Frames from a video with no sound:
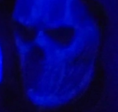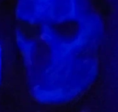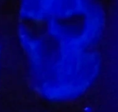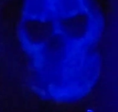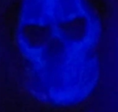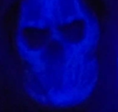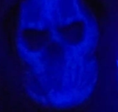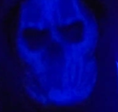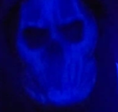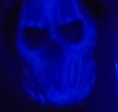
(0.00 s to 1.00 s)
But the
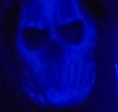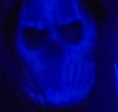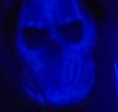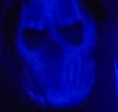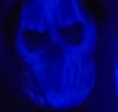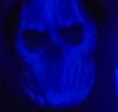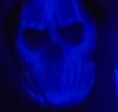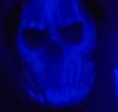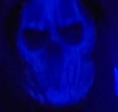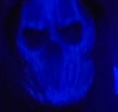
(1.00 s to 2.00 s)
difference between
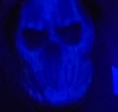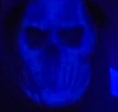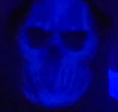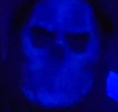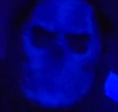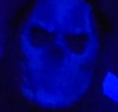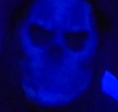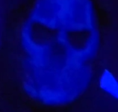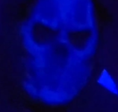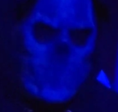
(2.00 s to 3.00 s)
Daniel Jones and
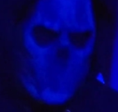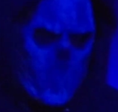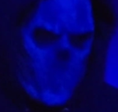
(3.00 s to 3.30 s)
Trevor Lawrence